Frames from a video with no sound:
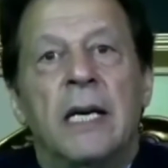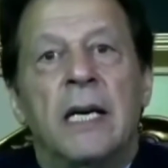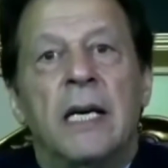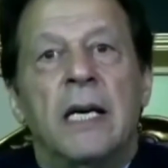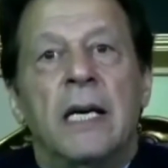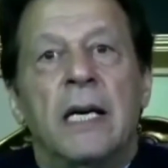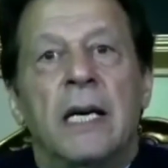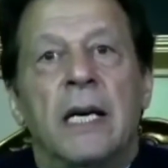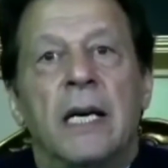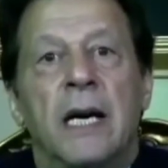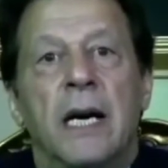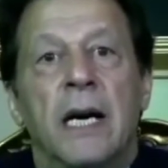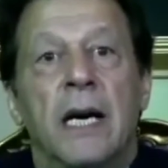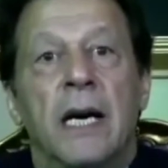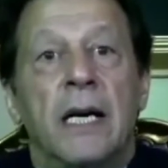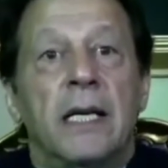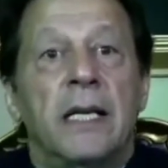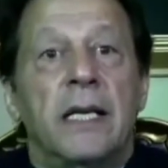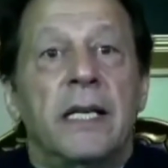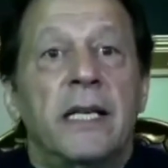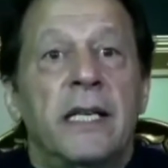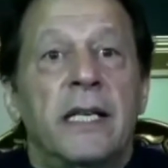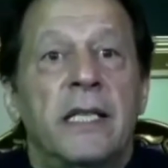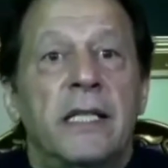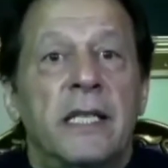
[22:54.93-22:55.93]
Early
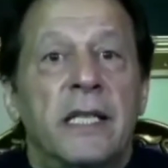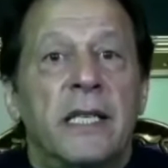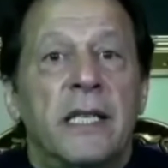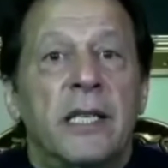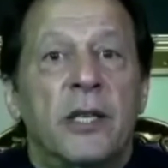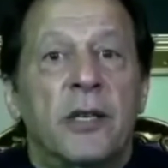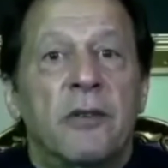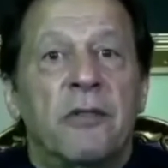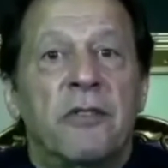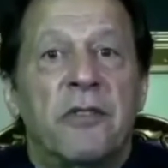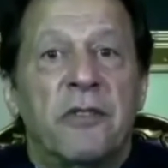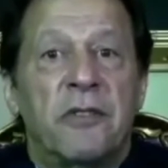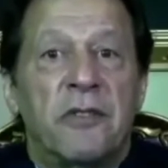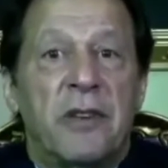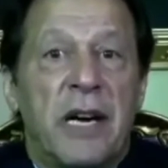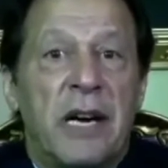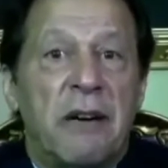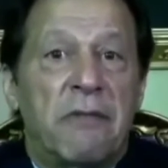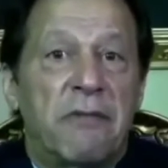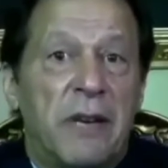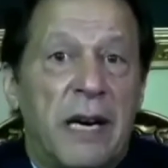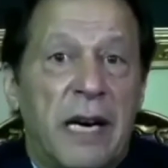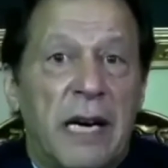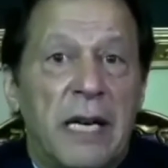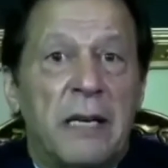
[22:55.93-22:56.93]
return of
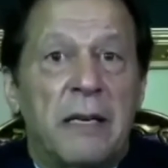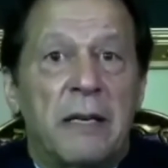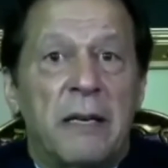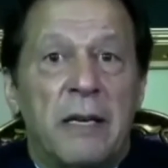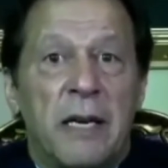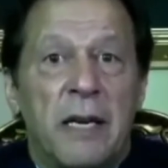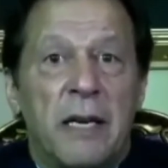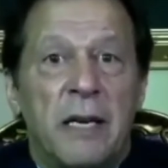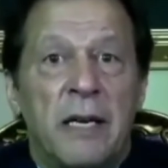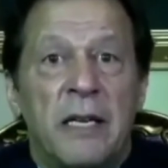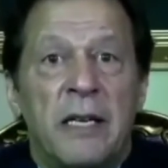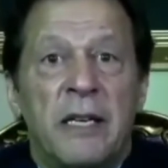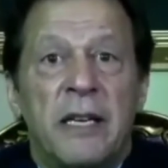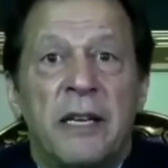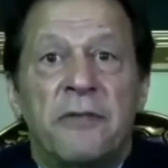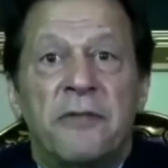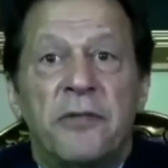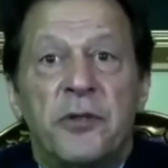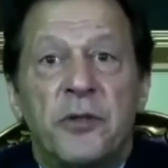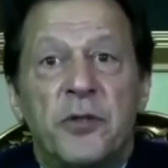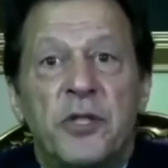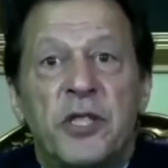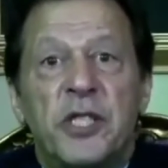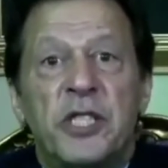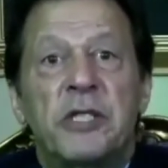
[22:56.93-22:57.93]
Afghan
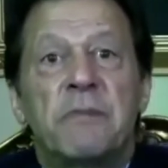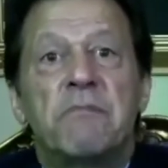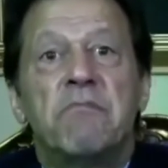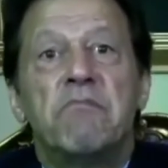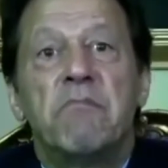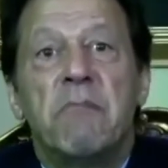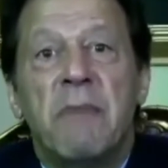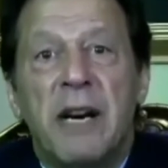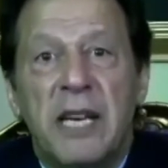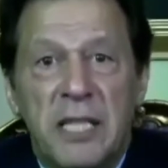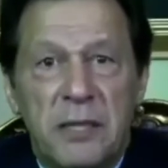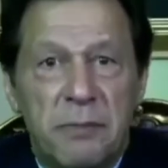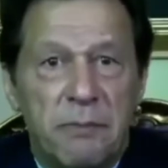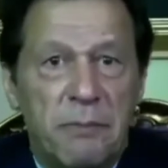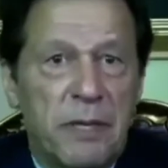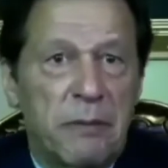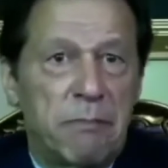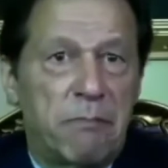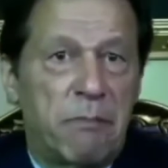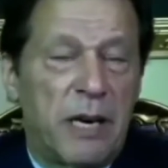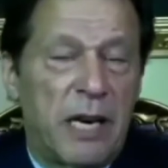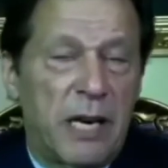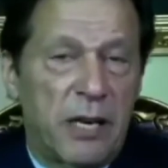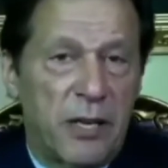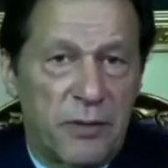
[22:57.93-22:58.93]
refugees must be
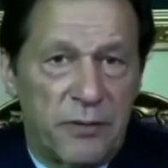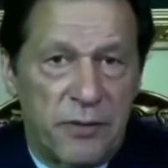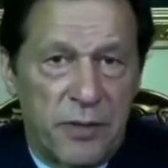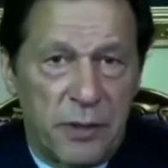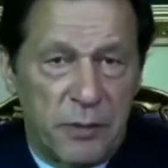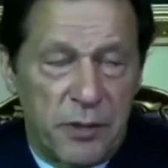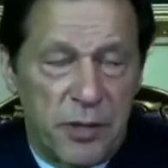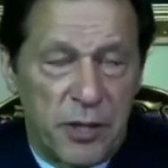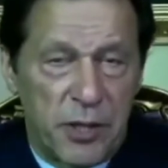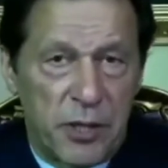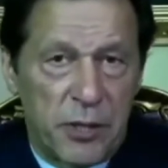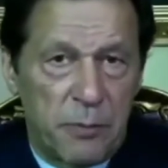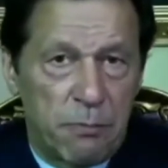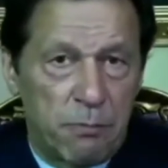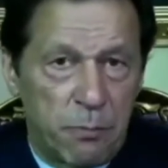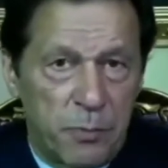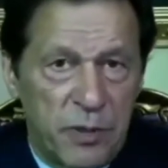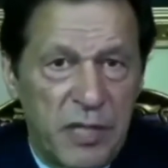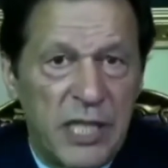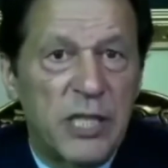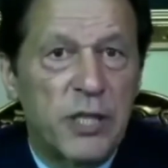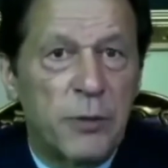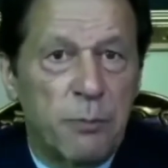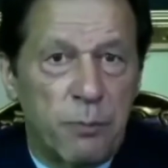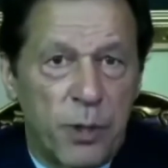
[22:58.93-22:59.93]
part of
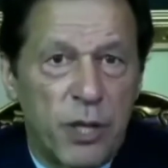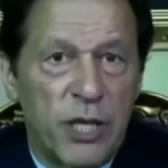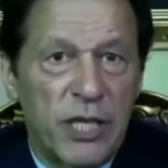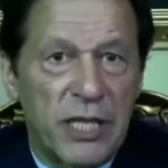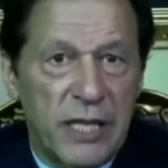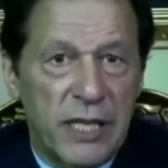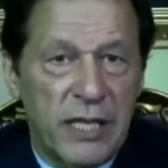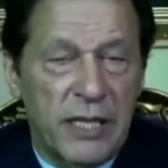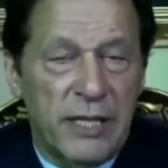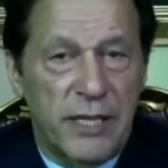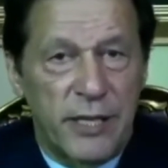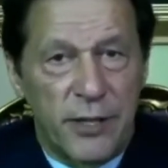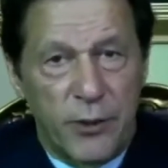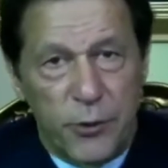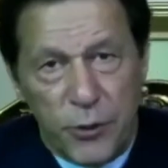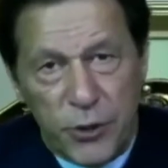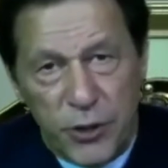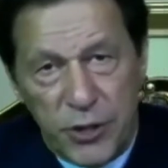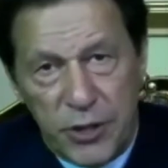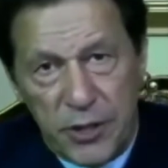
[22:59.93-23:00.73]
this political solution.